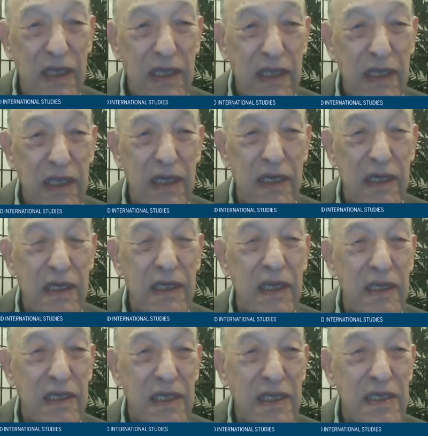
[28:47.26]
in
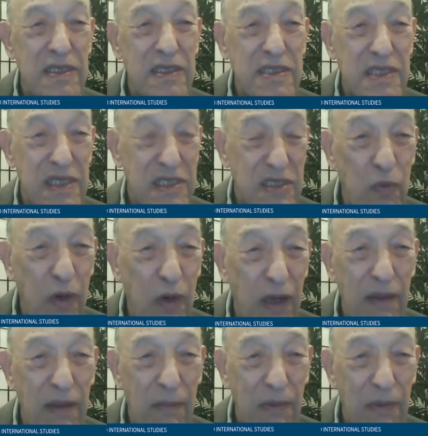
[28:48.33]

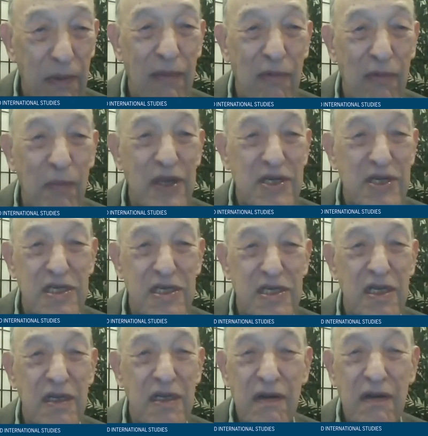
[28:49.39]
1961 that became a
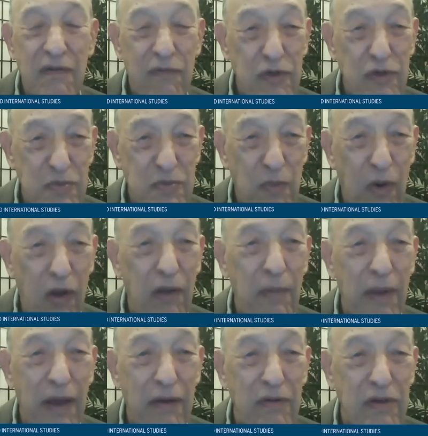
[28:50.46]
basis for a small
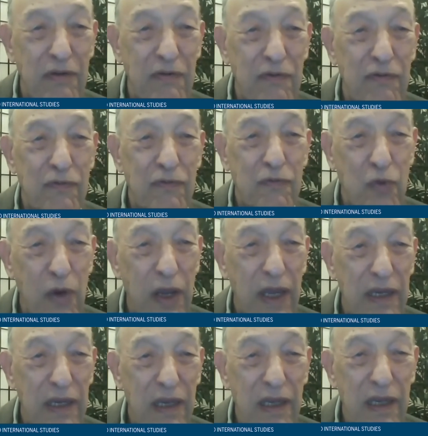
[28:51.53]
amount of
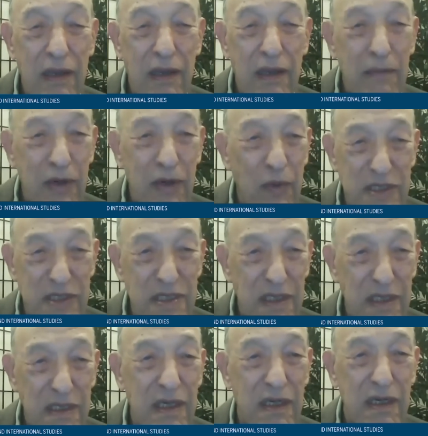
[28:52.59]
trade, but it
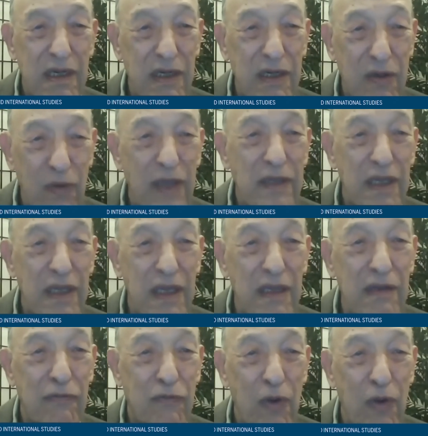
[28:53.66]
wasn't a great deal
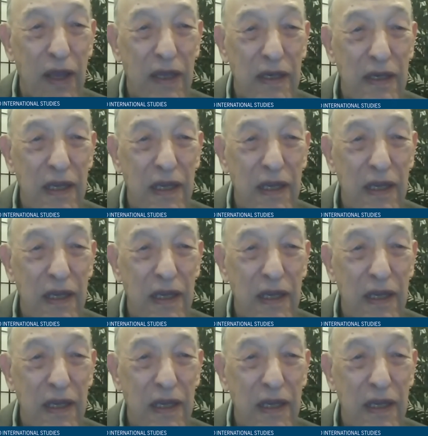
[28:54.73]
of trade.